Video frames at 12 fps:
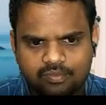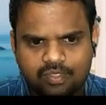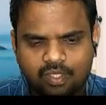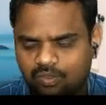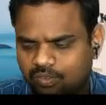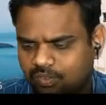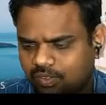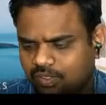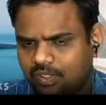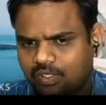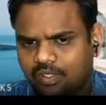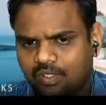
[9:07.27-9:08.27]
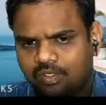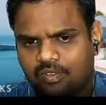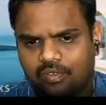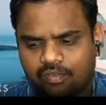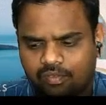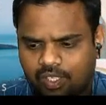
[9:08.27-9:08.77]
now
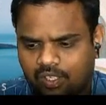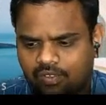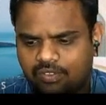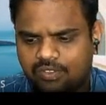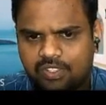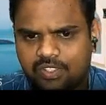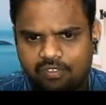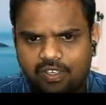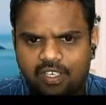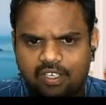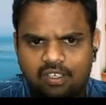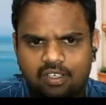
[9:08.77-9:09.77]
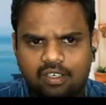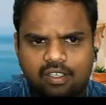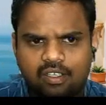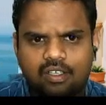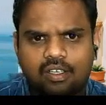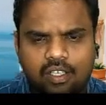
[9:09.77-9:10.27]
we have several
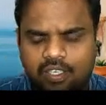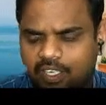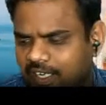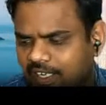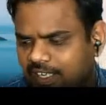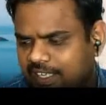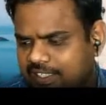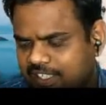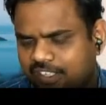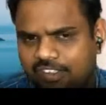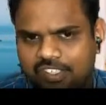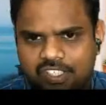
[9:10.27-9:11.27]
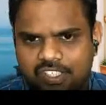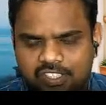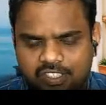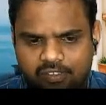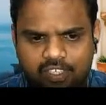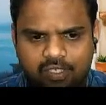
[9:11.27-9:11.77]
real gas
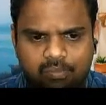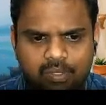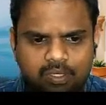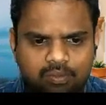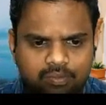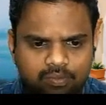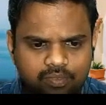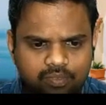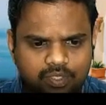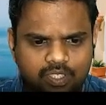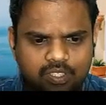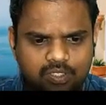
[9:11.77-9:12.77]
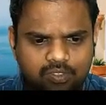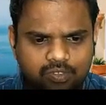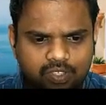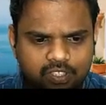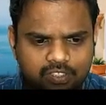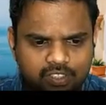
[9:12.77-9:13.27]
equations available. Okay, so
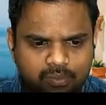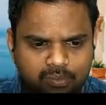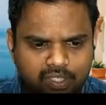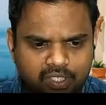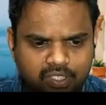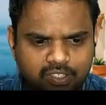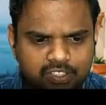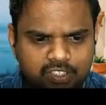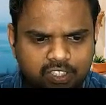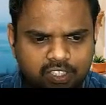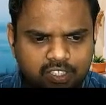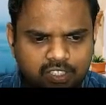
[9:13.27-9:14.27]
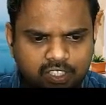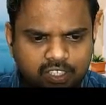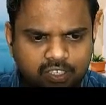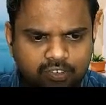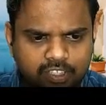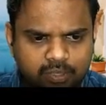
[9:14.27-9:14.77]
for example, all these are
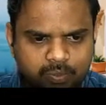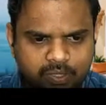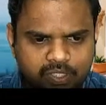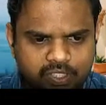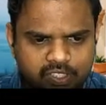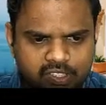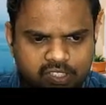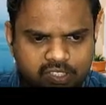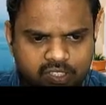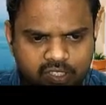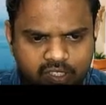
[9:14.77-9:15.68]
derived expressions.